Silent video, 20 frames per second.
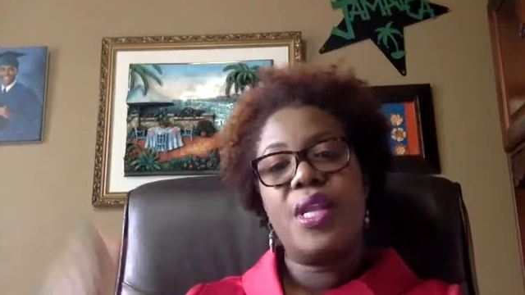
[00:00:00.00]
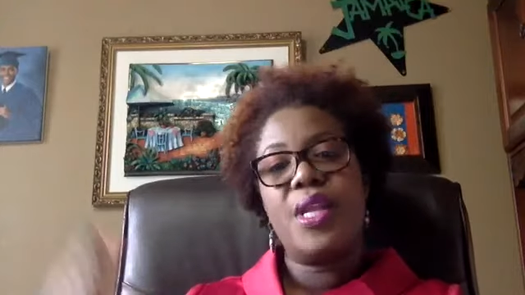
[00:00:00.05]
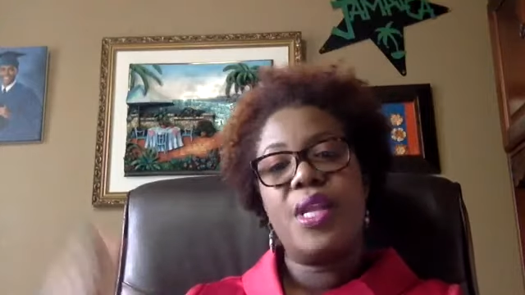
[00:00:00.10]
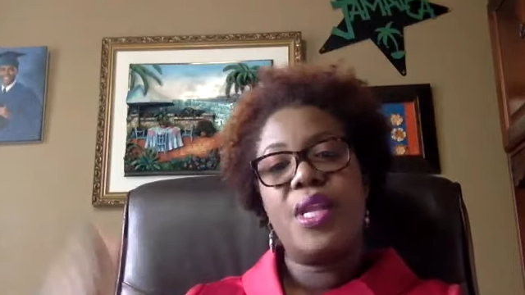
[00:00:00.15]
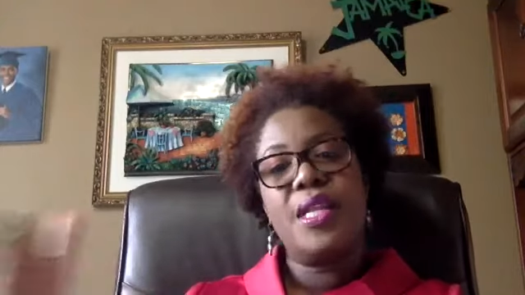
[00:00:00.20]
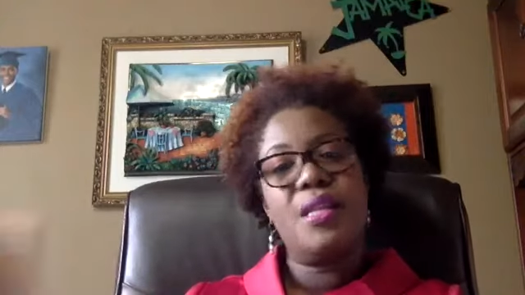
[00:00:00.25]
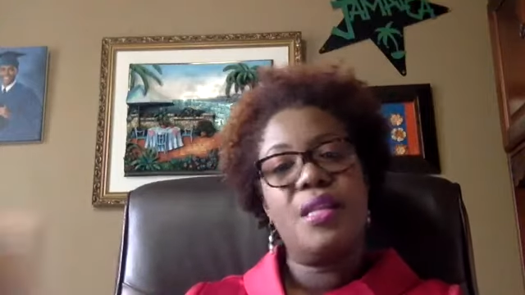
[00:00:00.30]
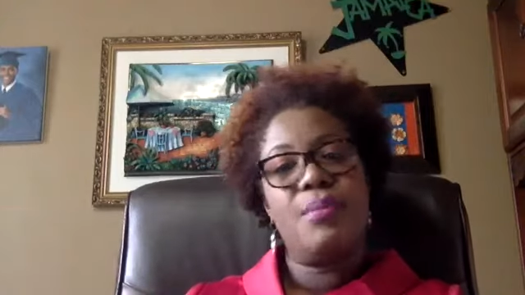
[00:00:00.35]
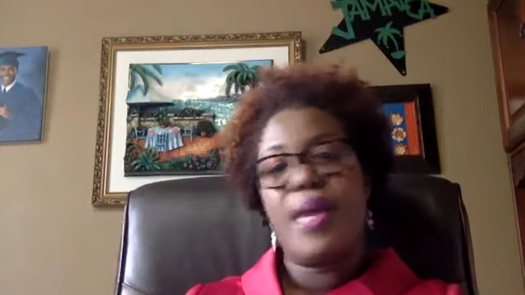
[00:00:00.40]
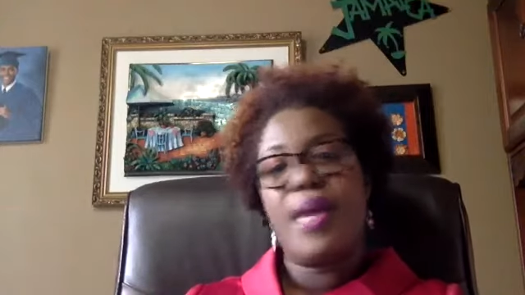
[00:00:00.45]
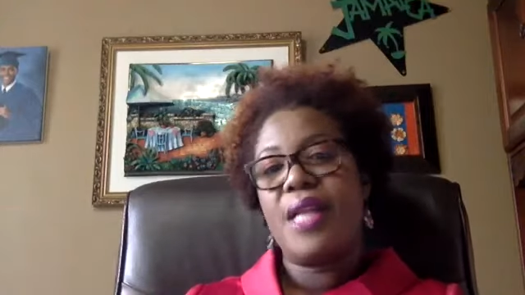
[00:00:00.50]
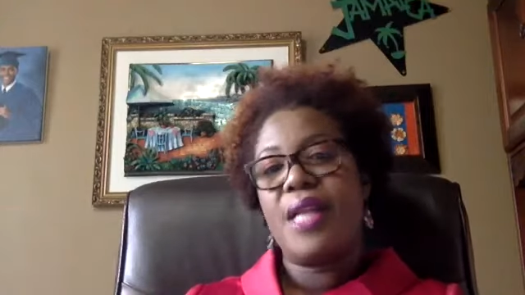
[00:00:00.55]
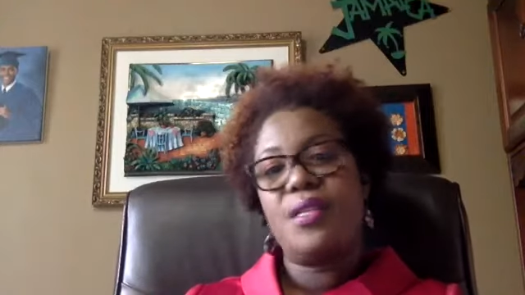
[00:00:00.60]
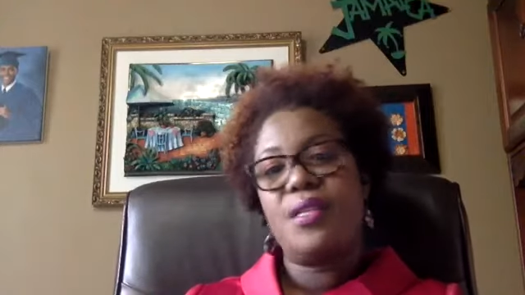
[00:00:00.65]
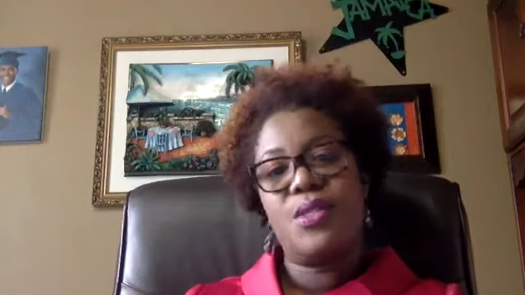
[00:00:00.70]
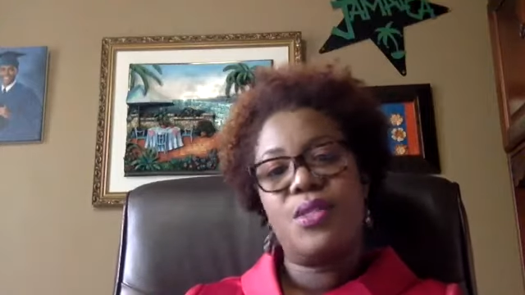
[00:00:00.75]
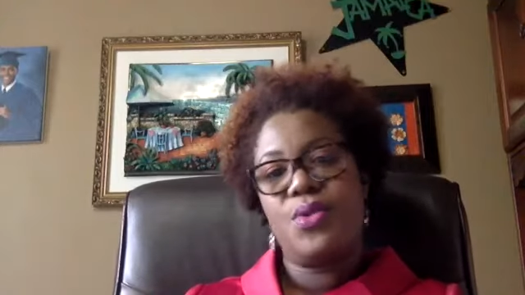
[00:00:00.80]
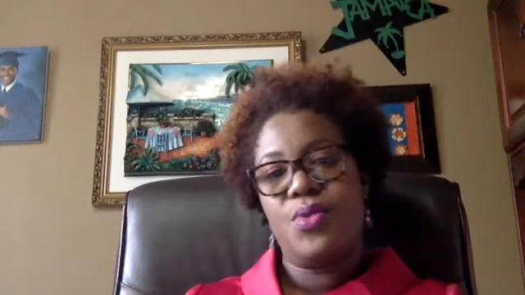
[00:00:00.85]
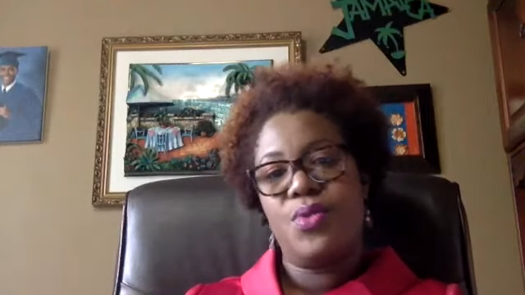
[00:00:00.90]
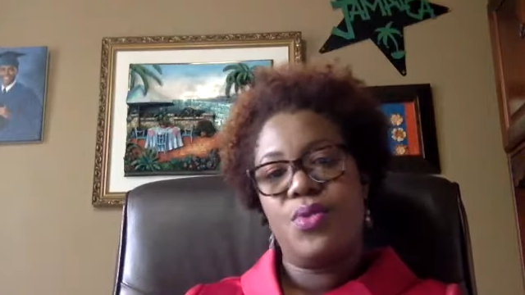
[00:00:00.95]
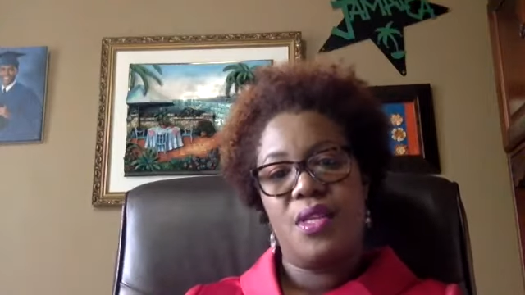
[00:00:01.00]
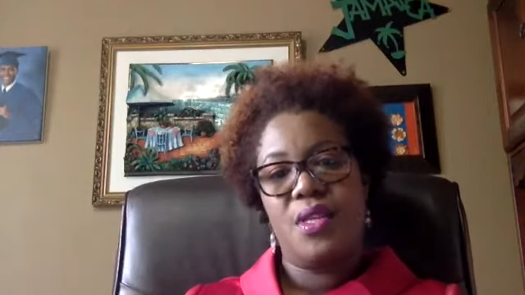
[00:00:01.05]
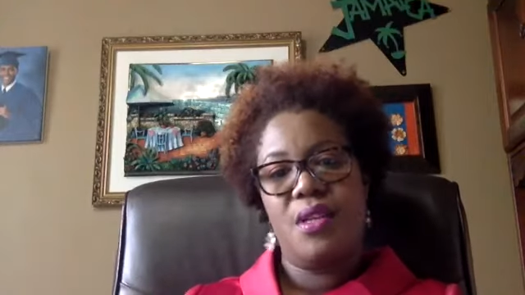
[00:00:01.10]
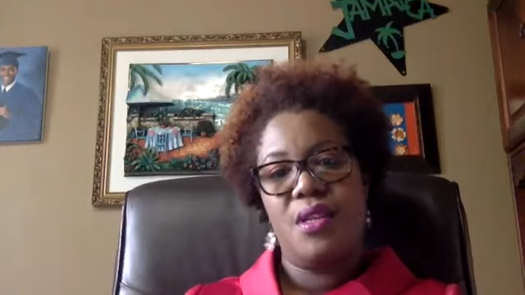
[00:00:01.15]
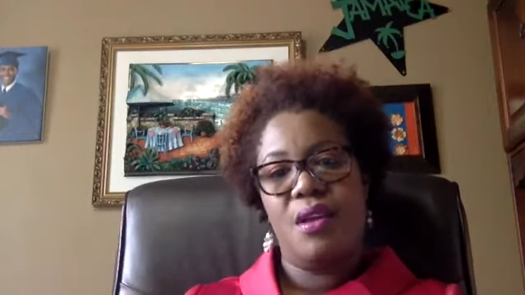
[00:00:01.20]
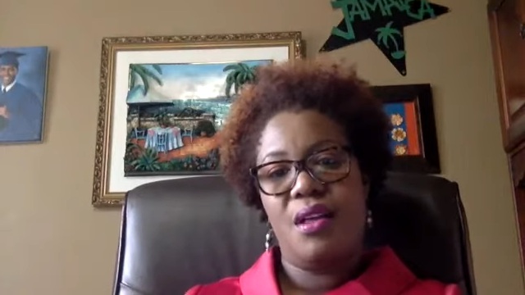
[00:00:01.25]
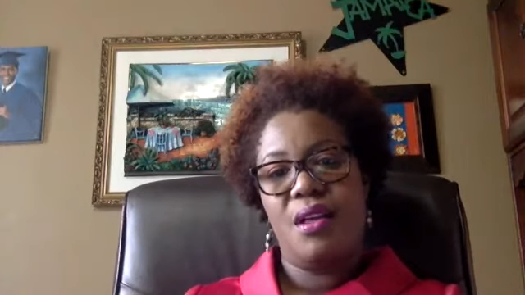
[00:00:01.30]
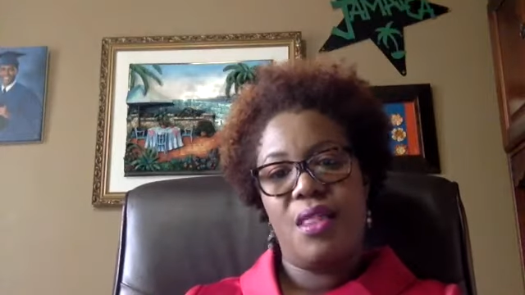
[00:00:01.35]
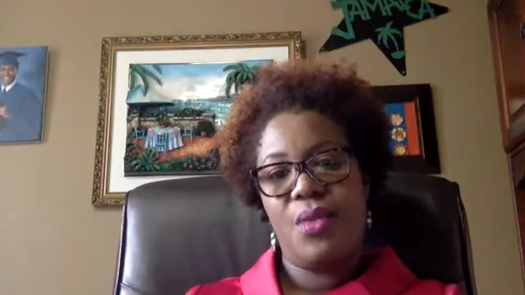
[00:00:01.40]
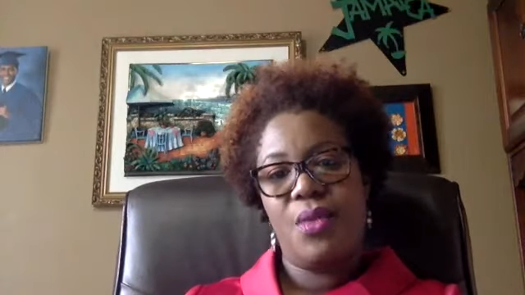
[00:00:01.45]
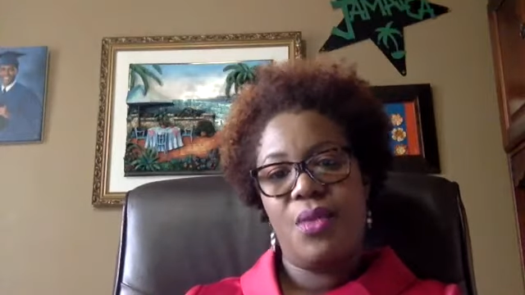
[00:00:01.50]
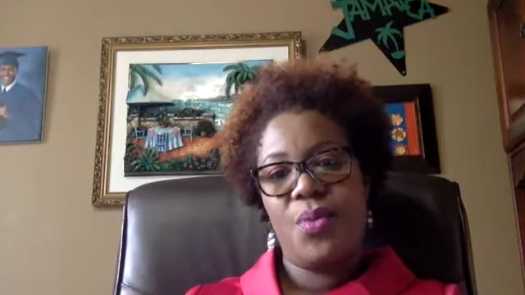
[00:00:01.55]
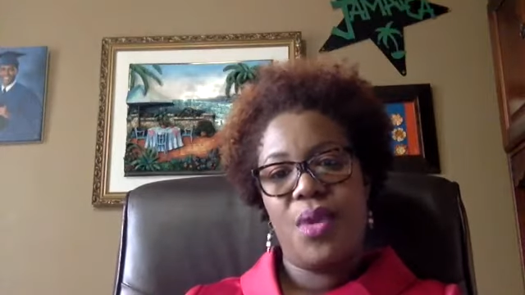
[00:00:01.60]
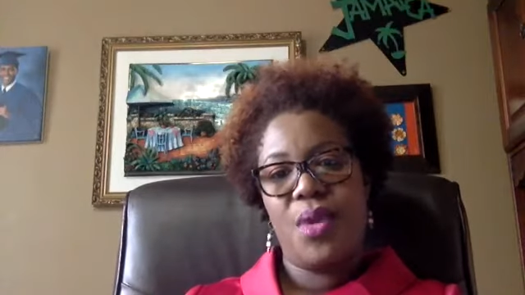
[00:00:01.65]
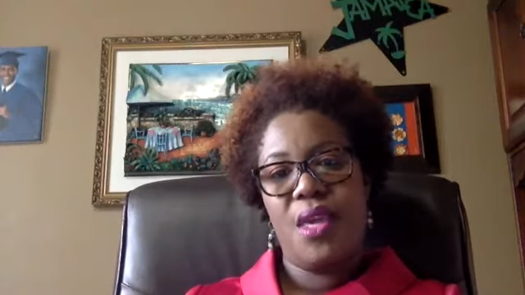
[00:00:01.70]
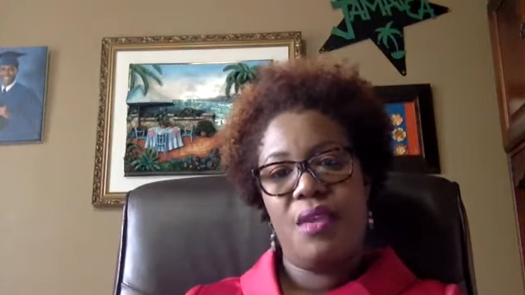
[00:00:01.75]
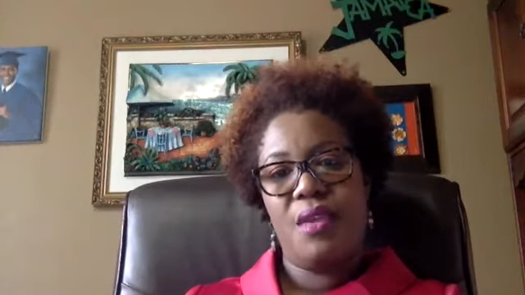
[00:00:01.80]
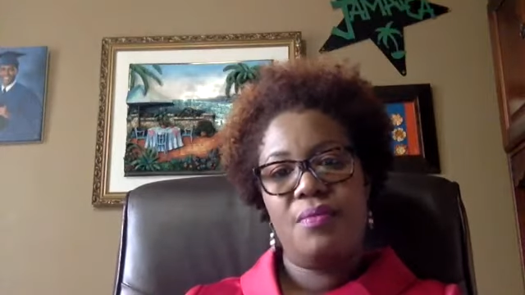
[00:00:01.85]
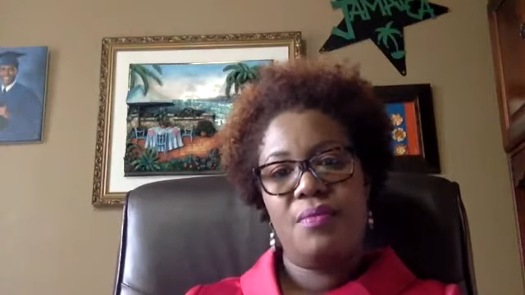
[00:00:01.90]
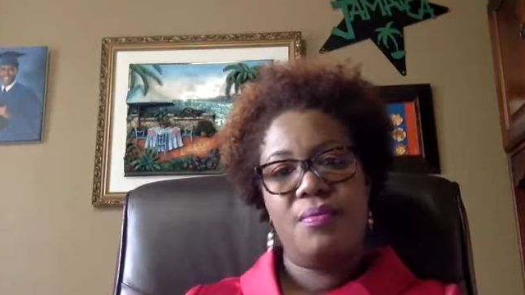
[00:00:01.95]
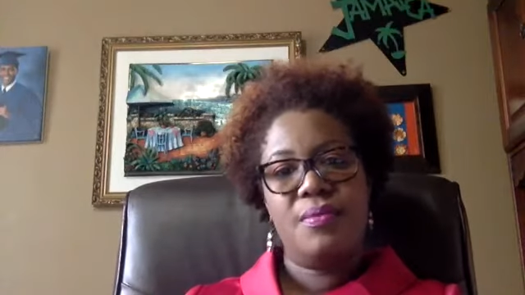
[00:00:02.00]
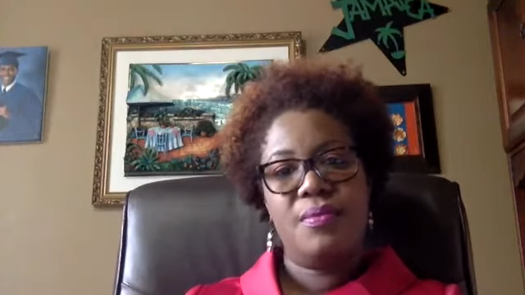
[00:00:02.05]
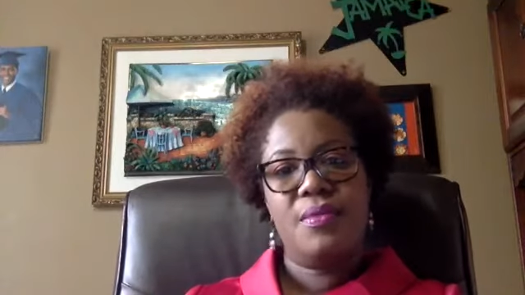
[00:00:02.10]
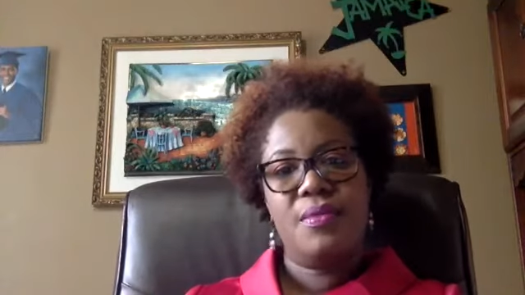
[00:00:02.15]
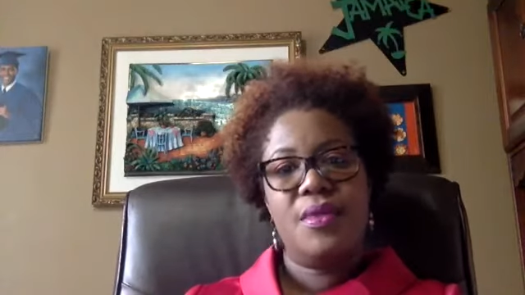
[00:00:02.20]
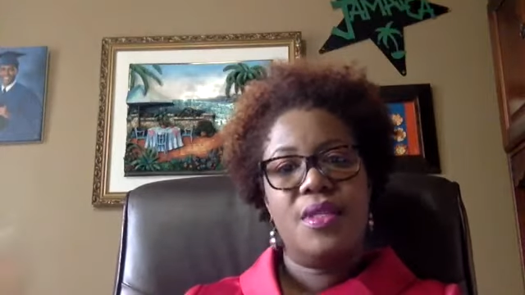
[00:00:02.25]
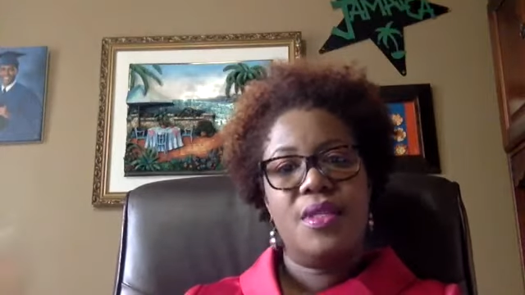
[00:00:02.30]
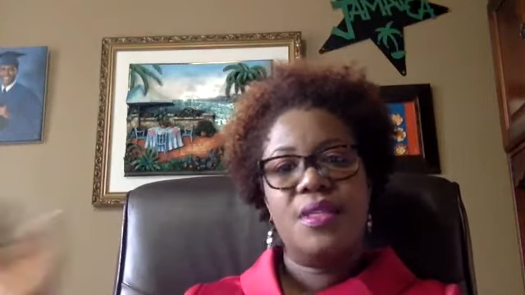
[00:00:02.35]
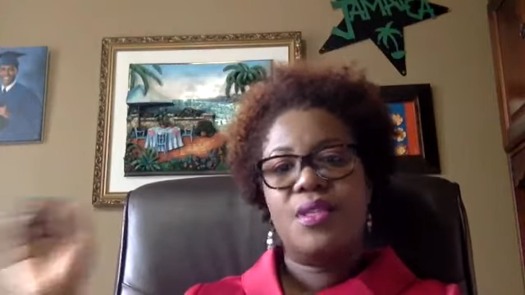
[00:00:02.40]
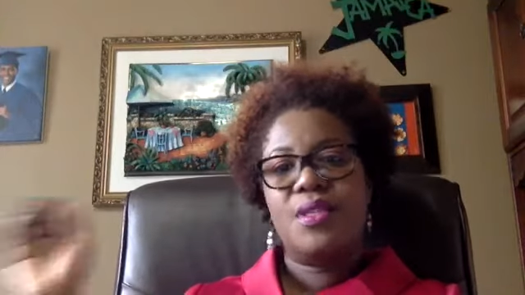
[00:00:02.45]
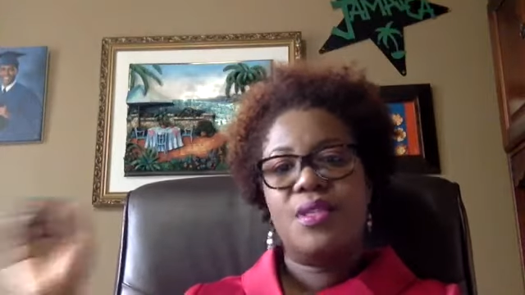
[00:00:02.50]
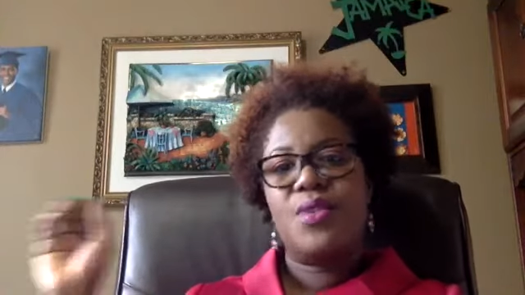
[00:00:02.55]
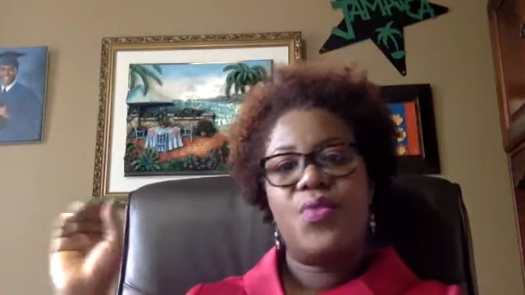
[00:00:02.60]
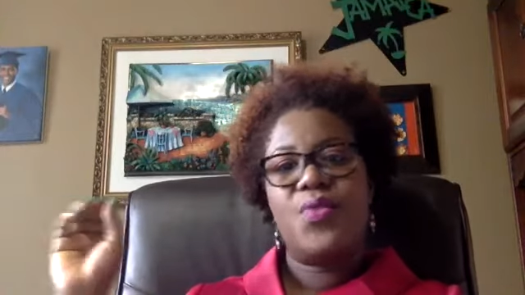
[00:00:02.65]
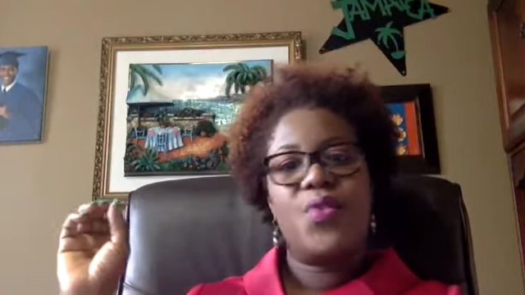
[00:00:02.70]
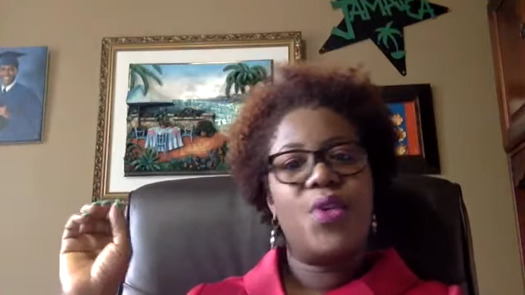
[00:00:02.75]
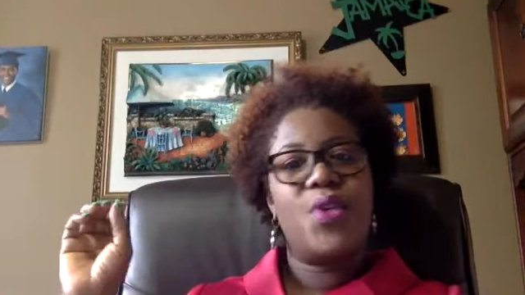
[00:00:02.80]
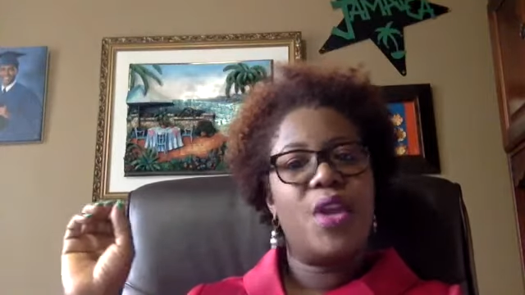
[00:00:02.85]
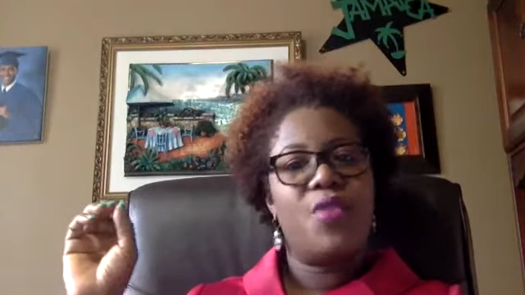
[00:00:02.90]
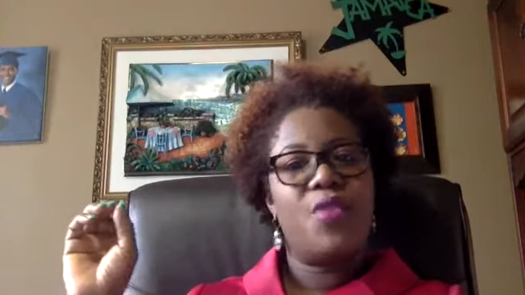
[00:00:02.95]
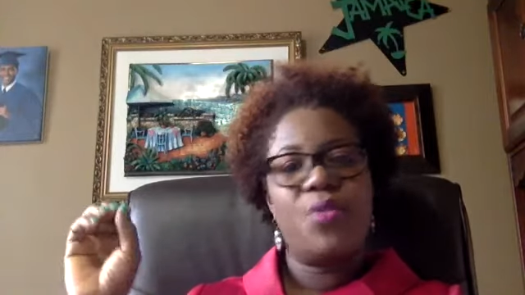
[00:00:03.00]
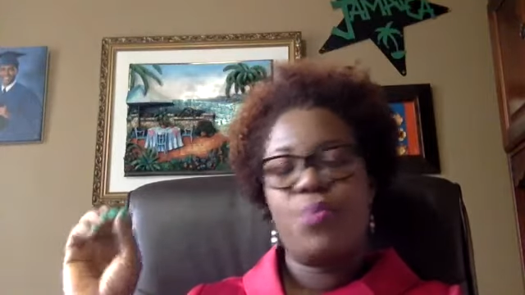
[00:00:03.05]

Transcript: little milestones along the way. So for every